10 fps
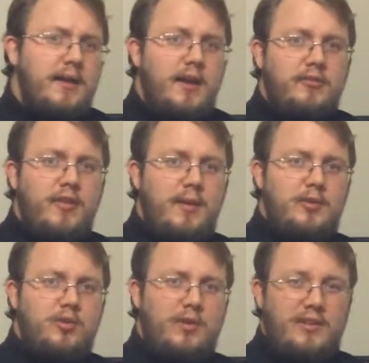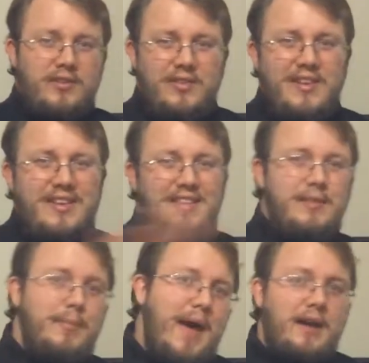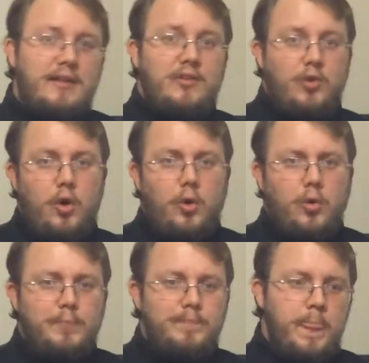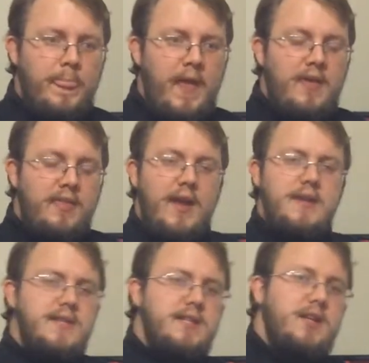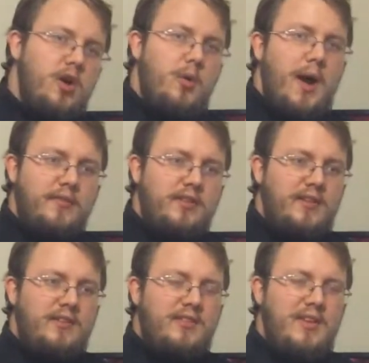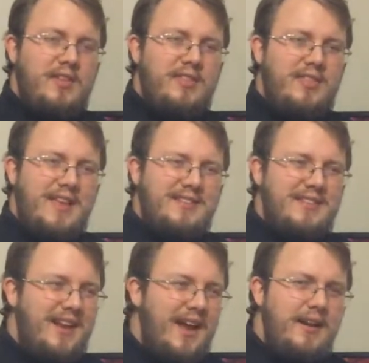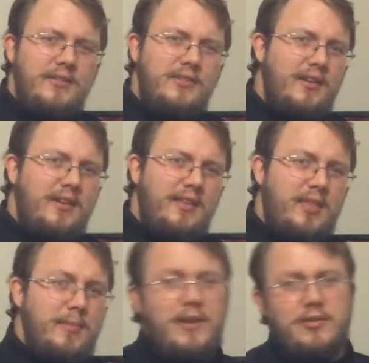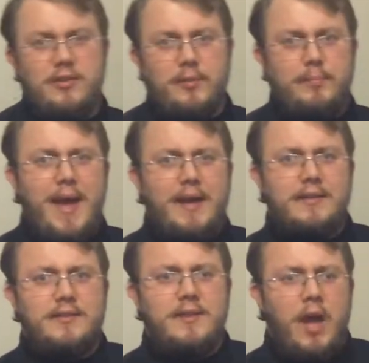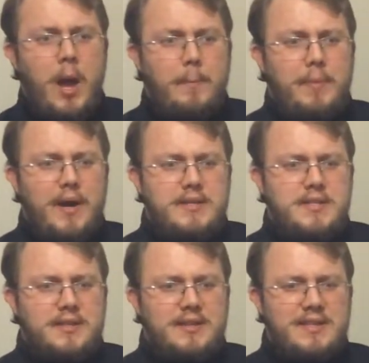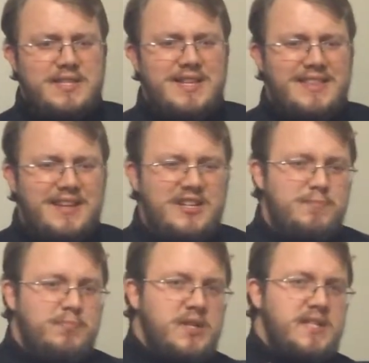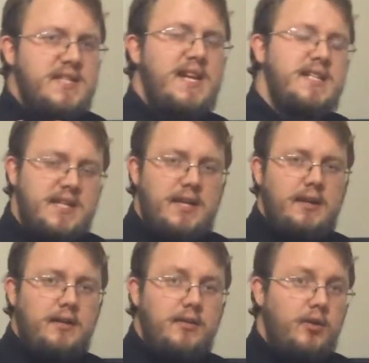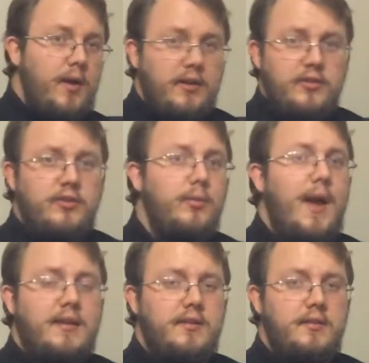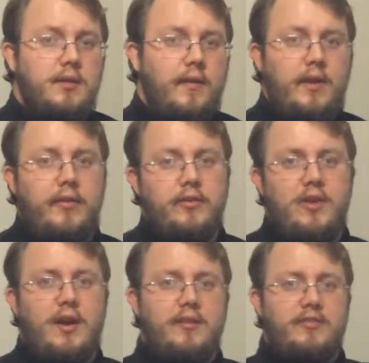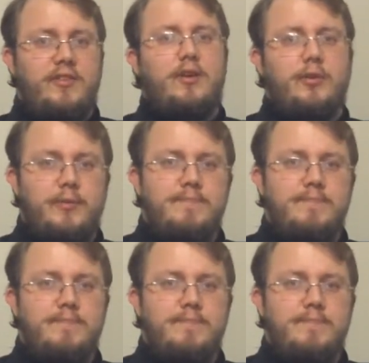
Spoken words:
enough for them to sort of see the battle as a whole. They tend to go after the Sith that's not necessarily the biggest or the baddest, but the Sith that is presenting the greatest threat on the other side of the field.